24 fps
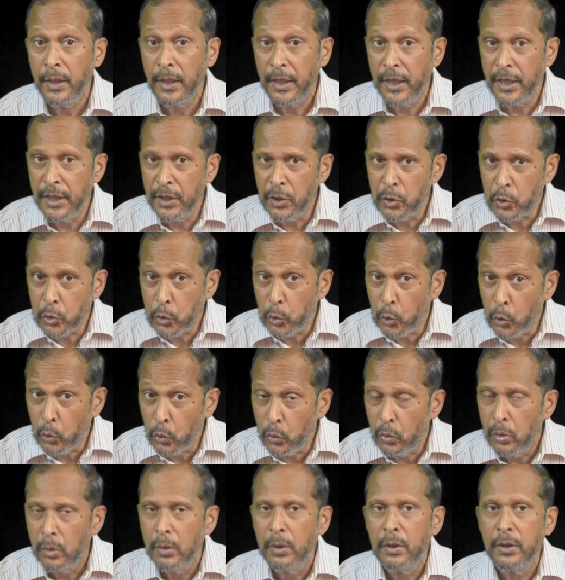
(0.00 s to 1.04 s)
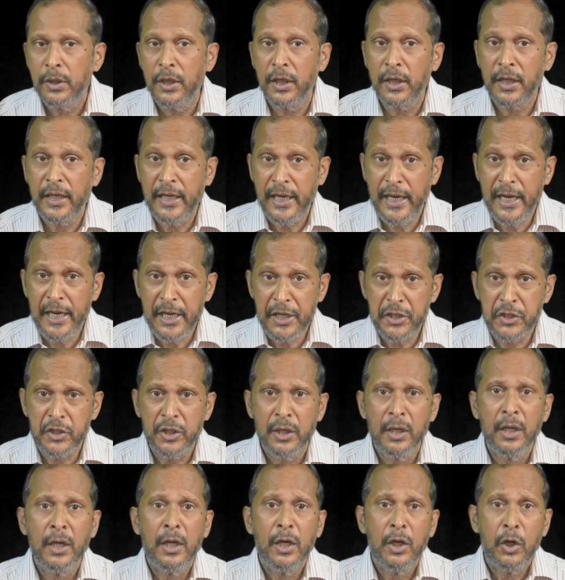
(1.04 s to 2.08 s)
into the case
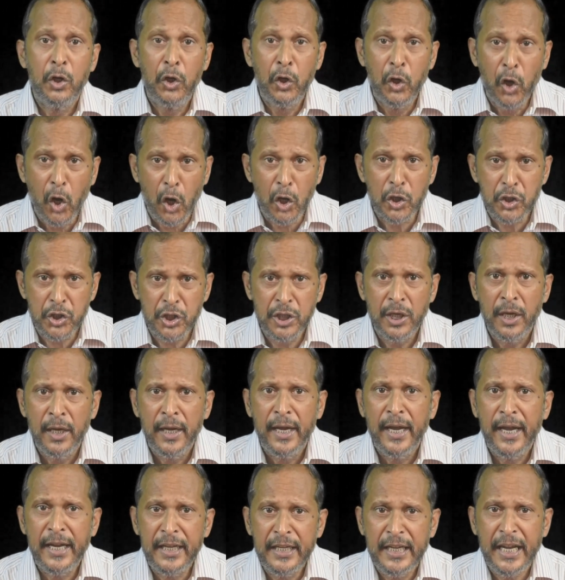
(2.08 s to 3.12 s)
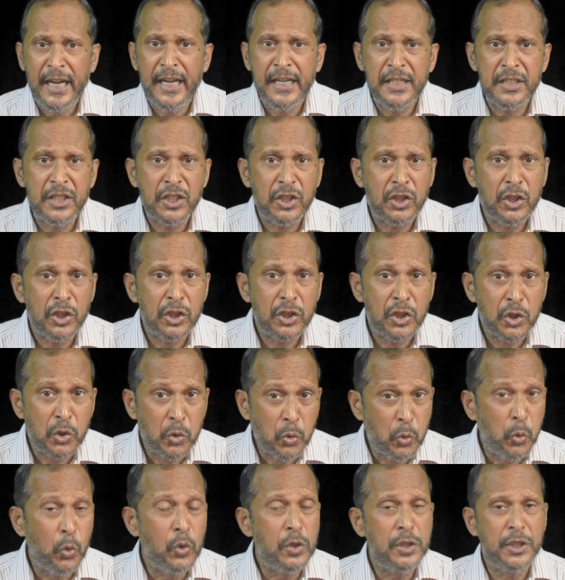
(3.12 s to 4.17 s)
lodged against the
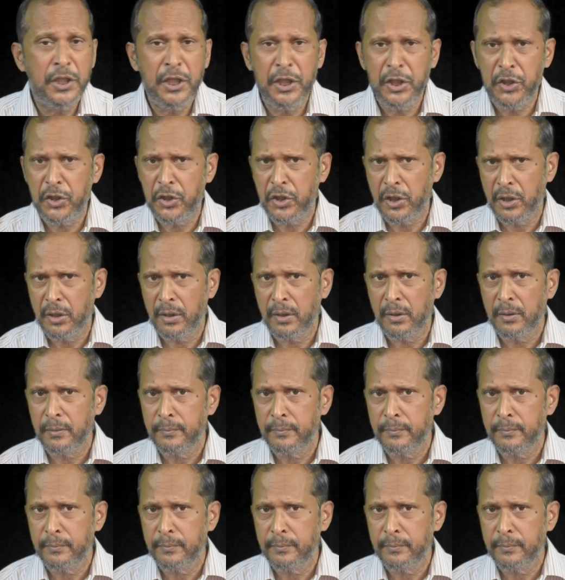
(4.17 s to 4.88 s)
school teacher